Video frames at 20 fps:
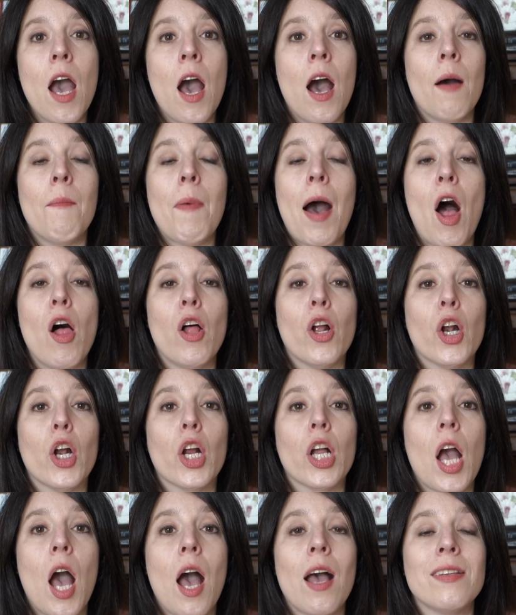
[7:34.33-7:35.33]
All
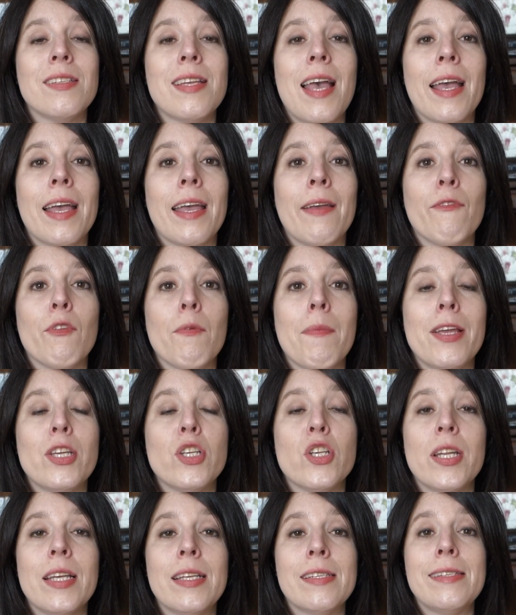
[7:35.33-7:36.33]
her contact
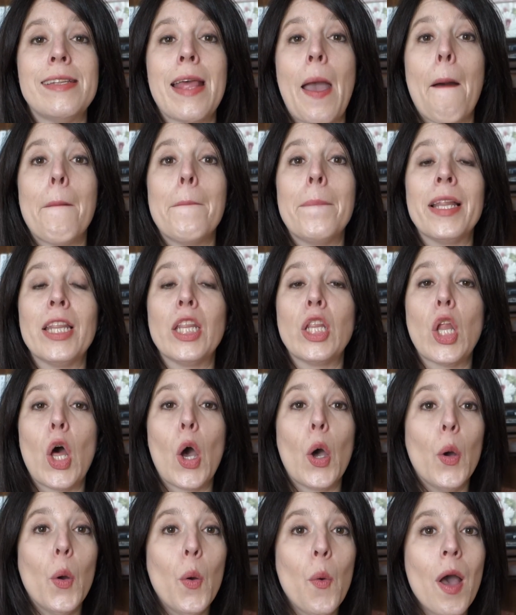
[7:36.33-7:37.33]
information is down
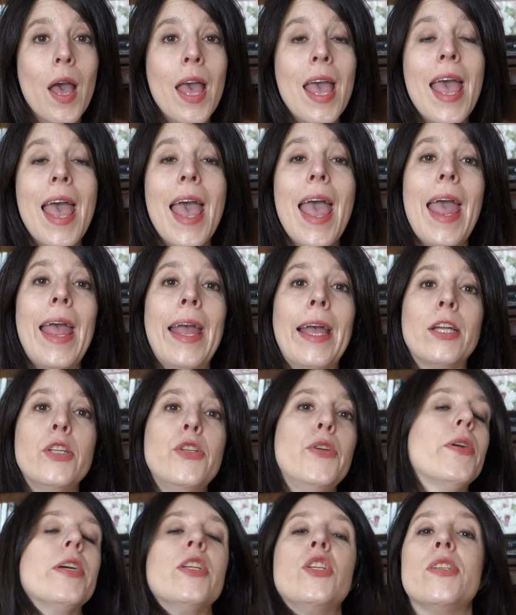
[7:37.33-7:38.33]
below,
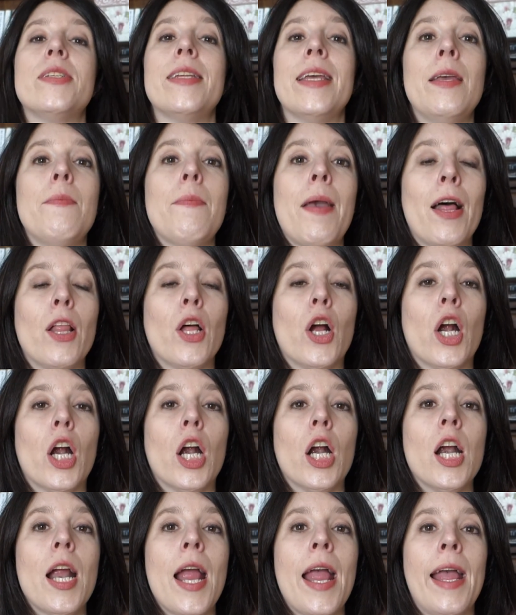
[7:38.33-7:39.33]
and you can just email
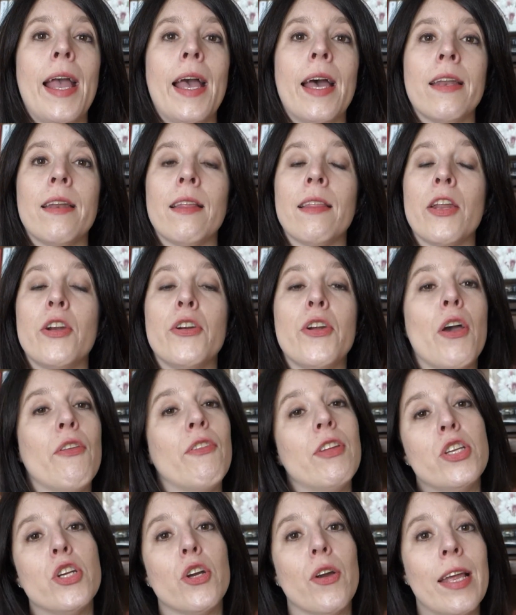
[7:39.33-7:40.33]
her and let her know
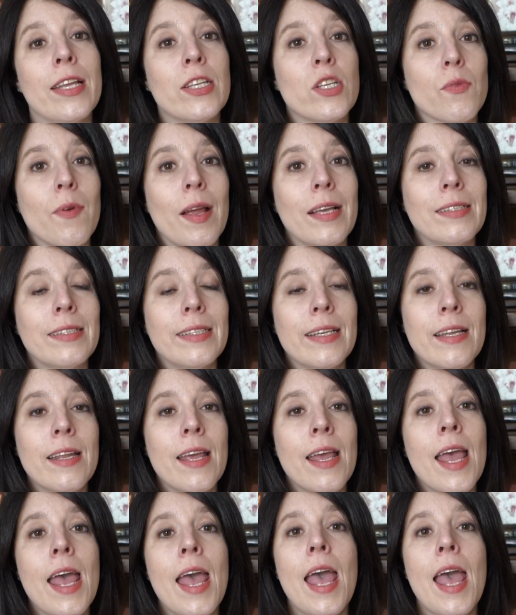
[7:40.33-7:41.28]
that you're interested.